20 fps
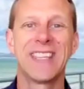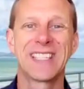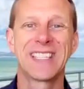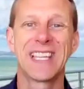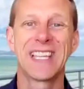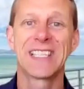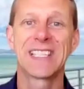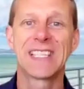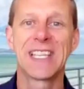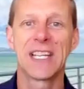
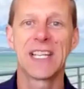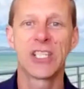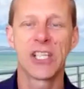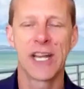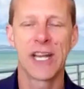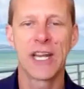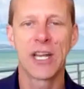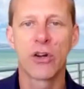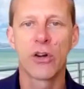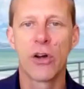this is
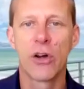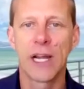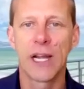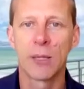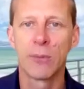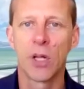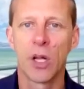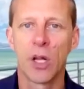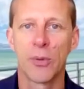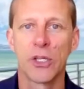such an
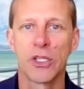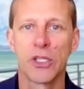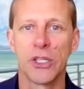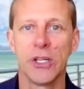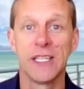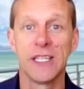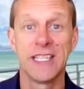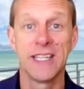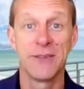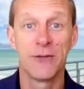incredible
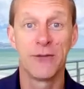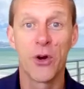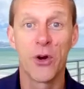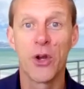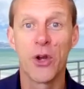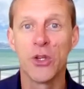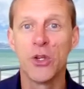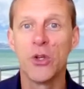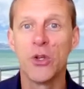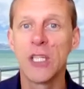opportunity
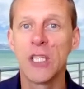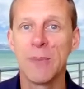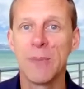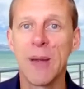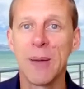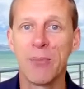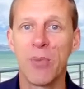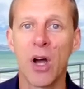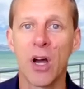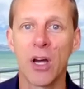for you to
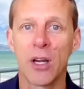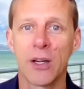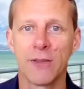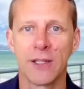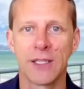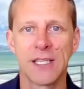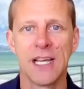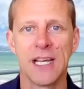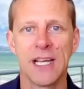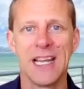be part of
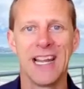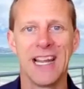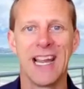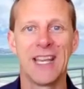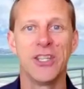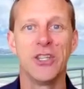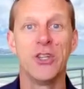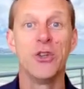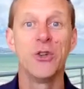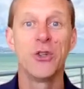it
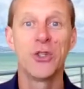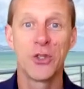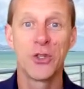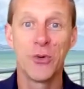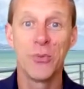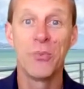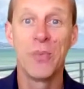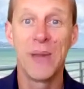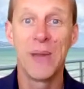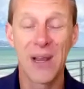and you
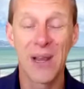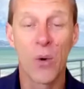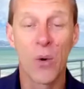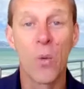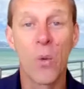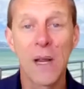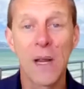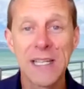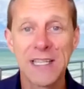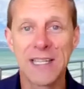to be a
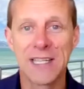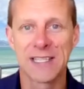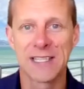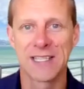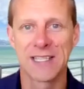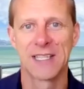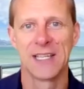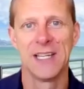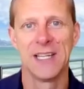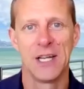
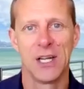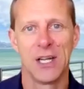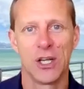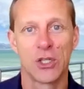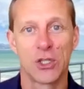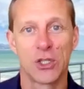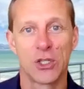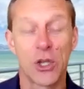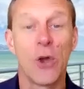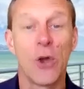witness
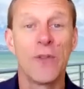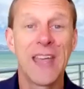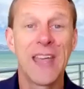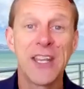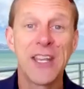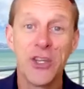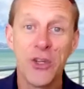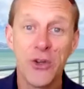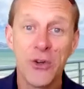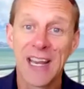so
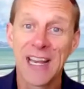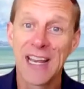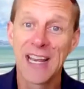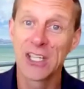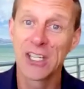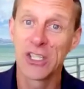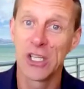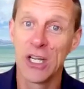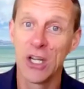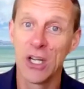that you can
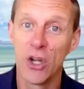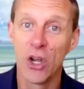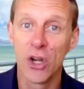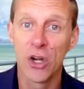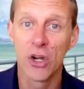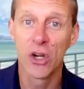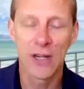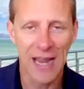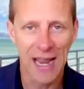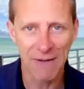actually
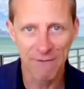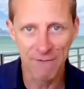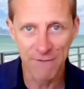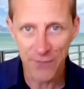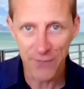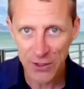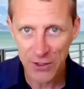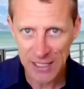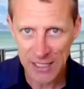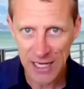learn
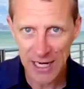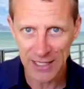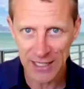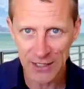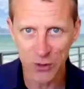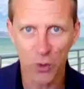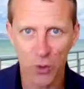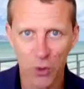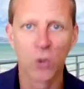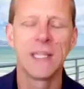
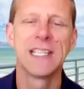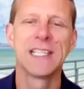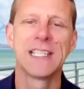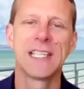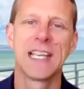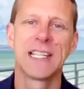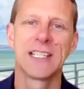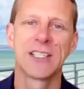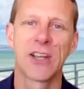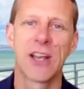firsthand all
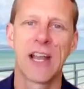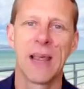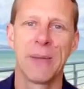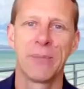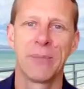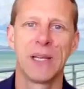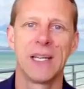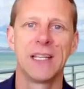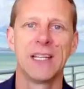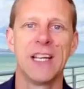these things that are
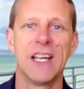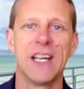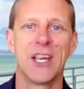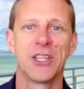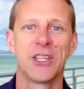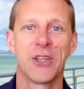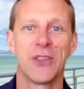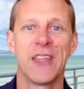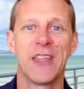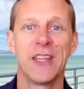happening
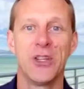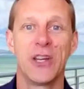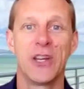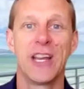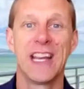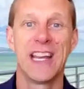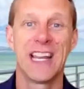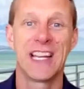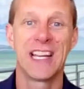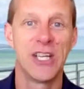so that you
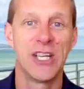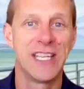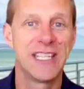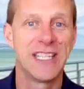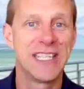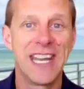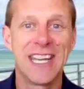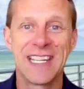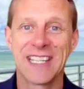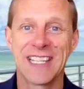can
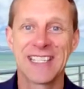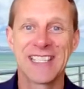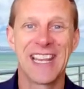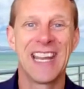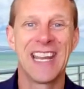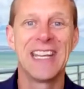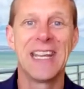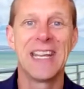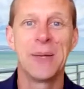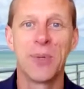actually take
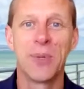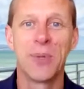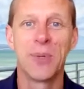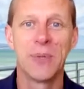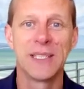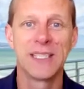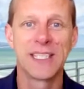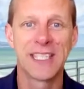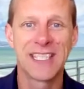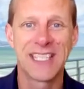this and
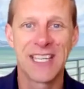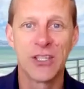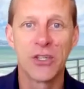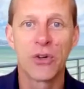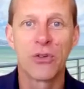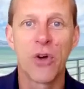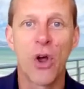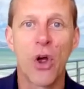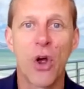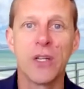implement it in
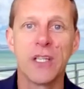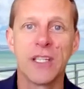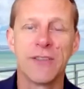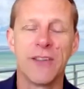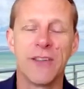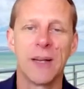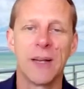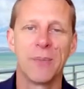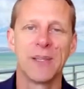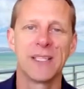your own
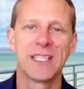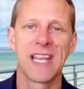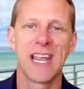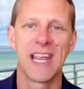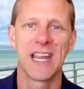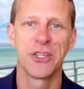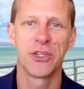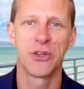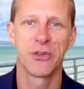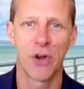developments
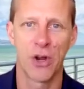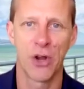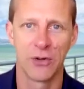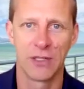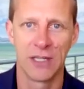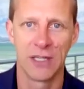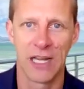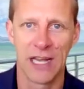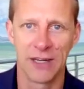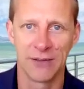and your
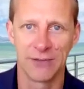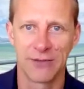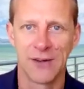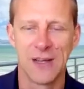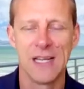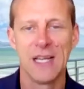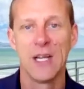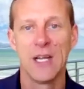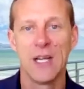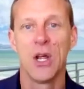own life.